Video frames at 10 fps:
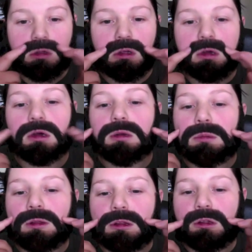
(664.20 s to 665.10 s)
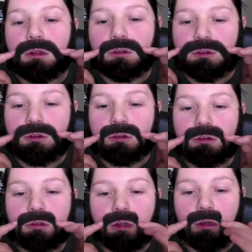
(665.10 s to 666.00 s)
and then you can
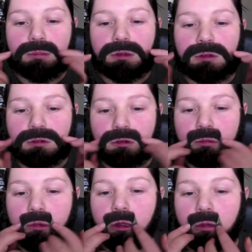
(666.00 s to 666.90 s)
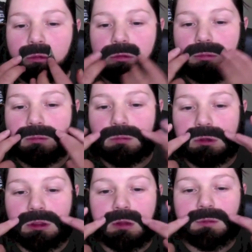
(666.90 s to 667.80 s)
just add bits. Normally I would
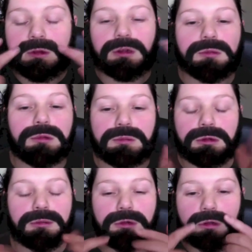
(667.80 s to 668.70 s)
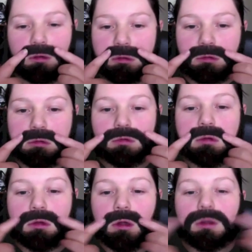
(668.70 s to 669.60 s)
put them down a bit, but I'm not
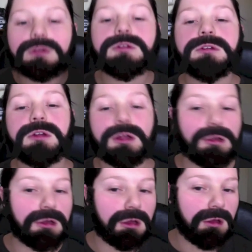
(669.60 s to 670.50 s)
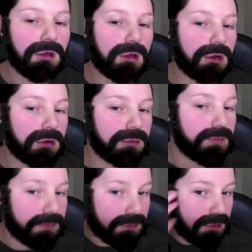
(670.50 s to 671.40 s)
going to today.
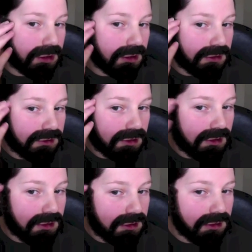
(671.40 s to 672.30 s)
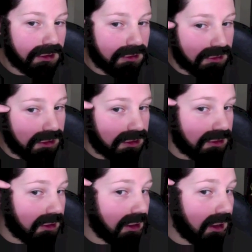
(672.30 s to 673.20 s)
But you can see that it adheres, so you can
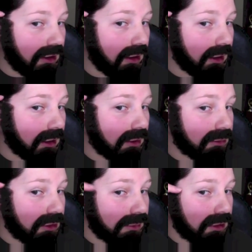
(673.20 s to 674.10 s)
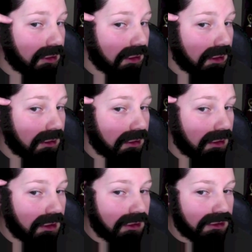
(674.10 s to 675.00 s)
see how high it comes up here,
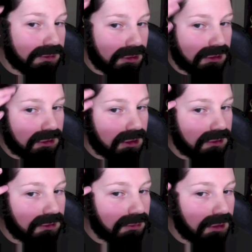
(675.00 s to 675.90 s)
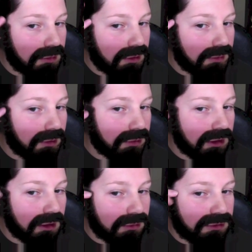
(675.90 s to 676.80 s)
just because it needs to meet where my wig
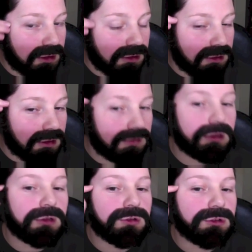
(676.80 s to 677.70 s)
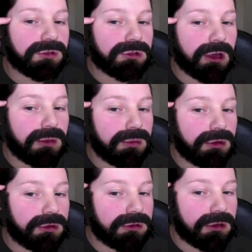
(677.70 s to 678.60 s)
comes down to give the illusion of
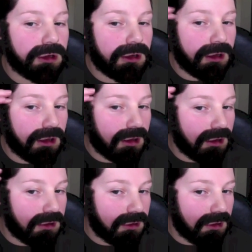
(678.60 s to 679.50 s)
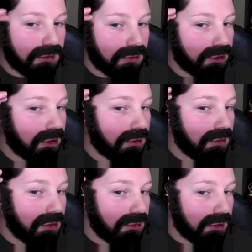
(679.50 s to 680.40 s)
sideburns, and I don't want that
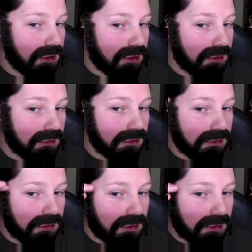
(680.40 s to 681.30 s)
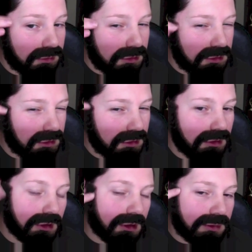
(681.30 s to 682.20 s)
all in my hair. So it's
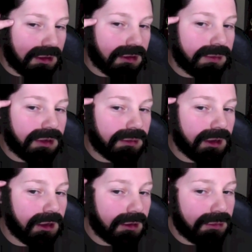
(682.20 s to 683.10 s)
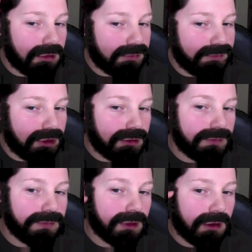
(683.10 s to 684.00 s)
going to be a little bit in my hair, but you know,
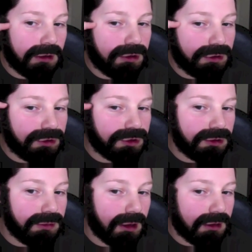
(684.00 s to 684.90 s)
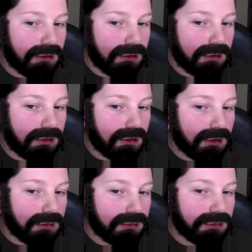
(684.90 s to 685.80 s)
you could trim that
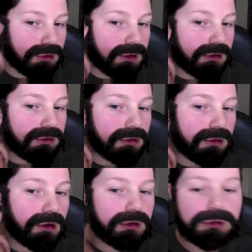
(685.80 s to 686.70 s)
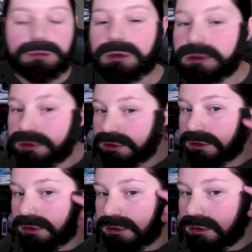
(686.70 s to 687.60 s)
so that it's not quite so much
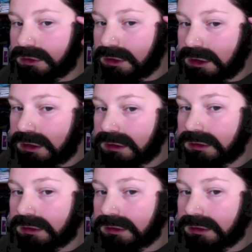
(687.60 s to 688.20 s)
here.